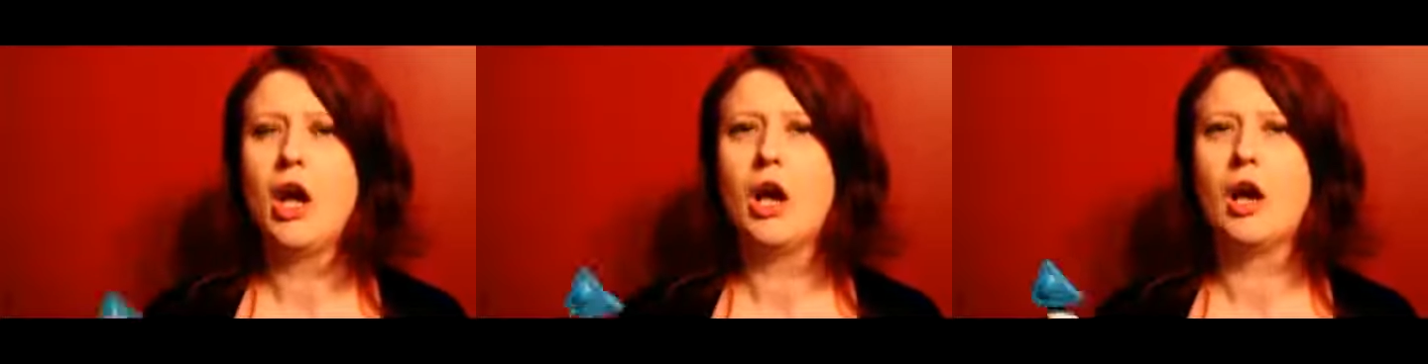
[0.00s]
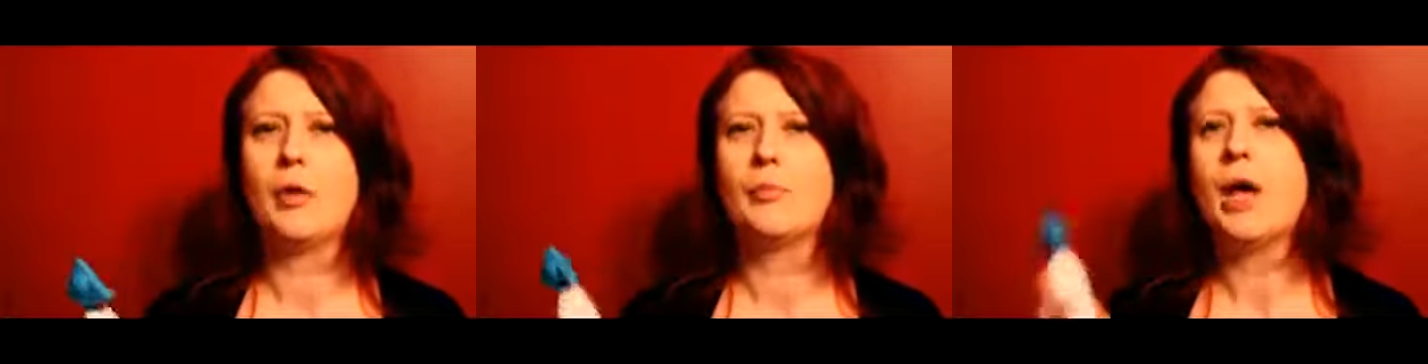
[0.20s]

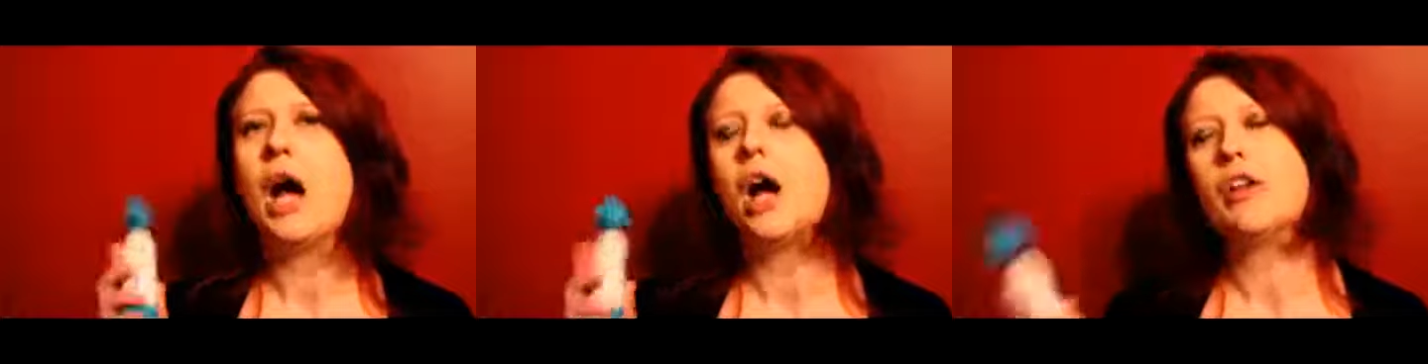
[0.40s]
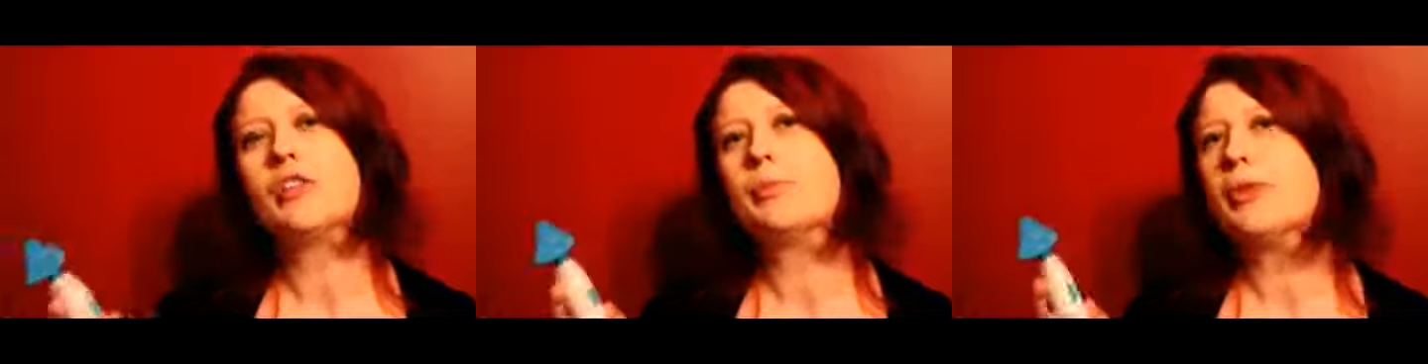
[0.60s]

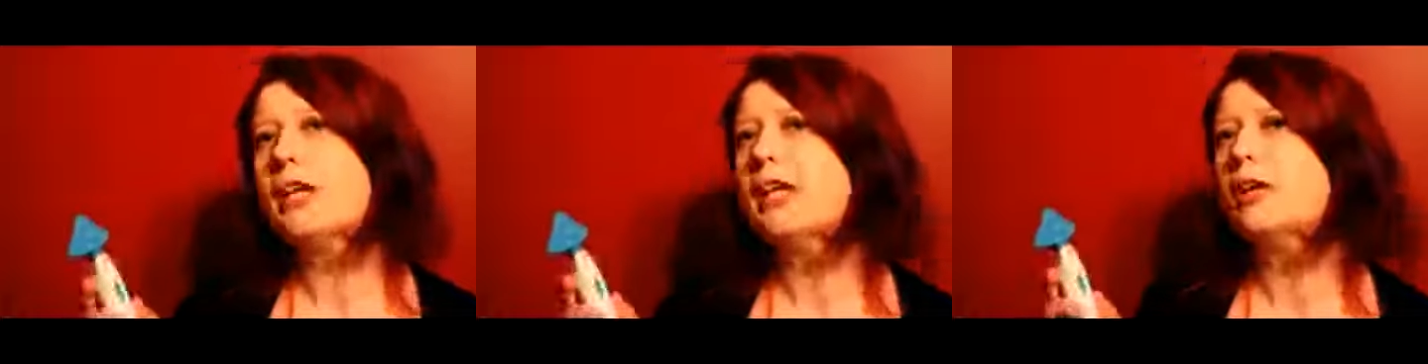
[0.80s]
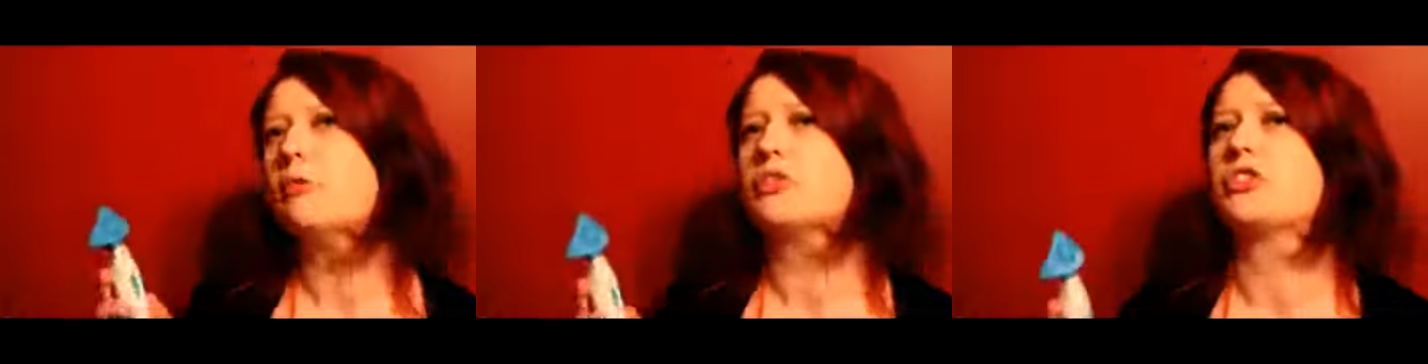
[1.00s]
On the
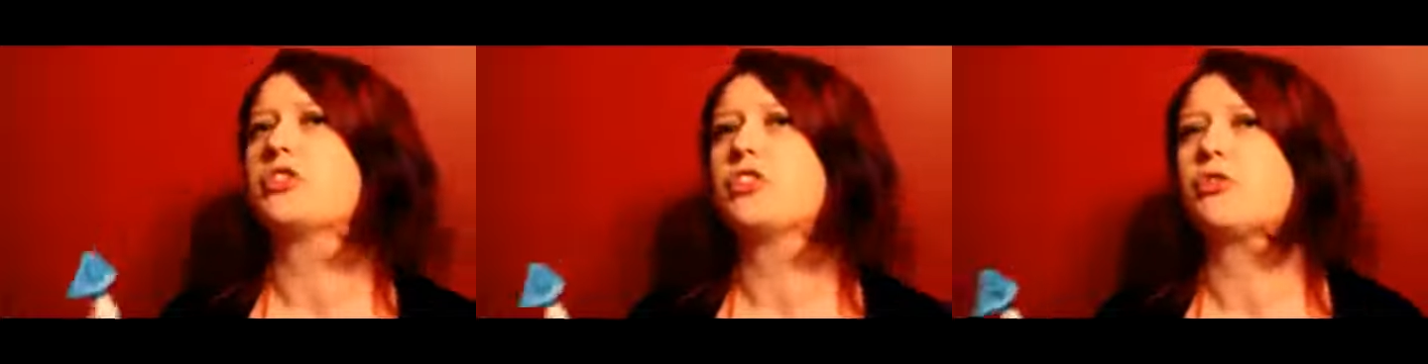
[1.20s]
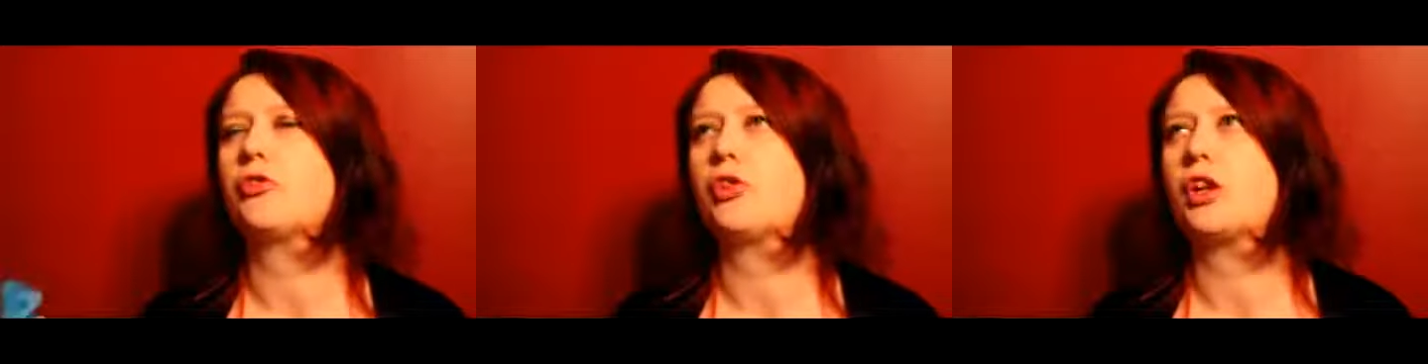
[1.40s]
plane it was
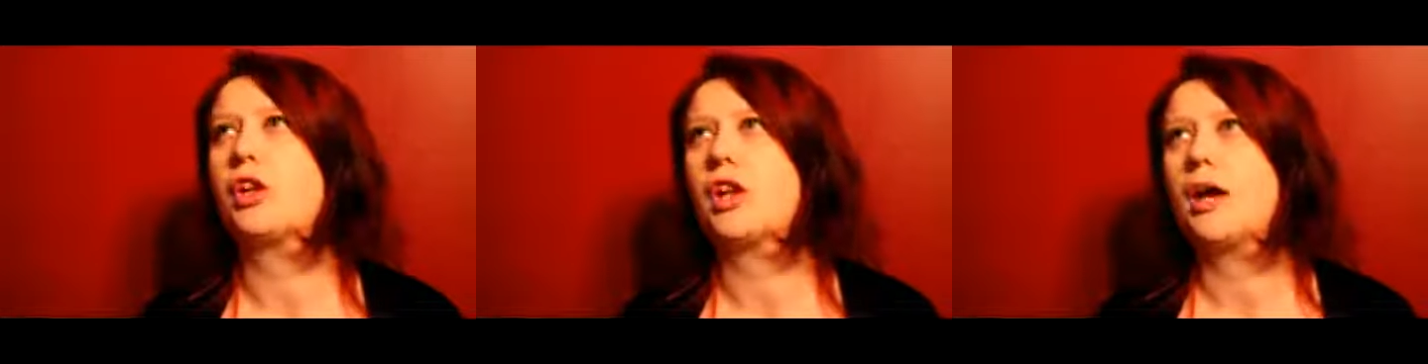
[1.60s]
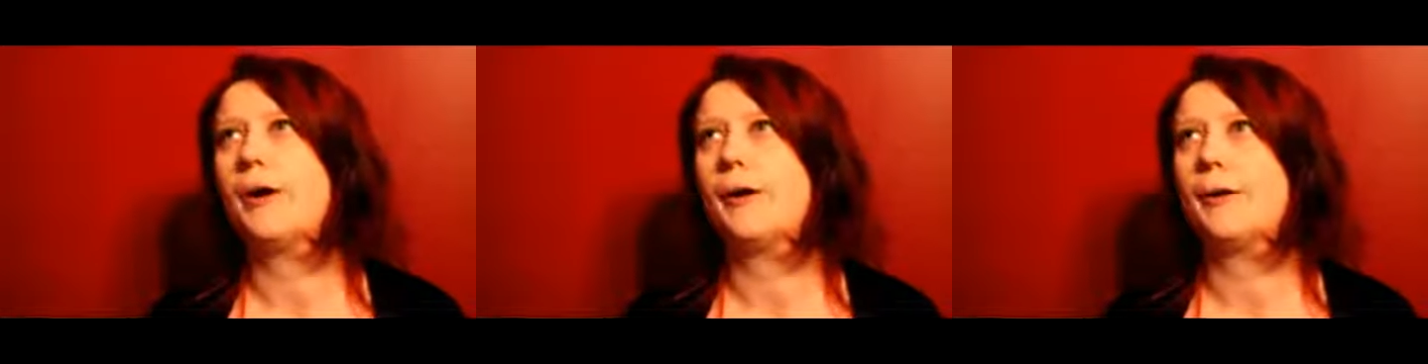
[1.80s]
different.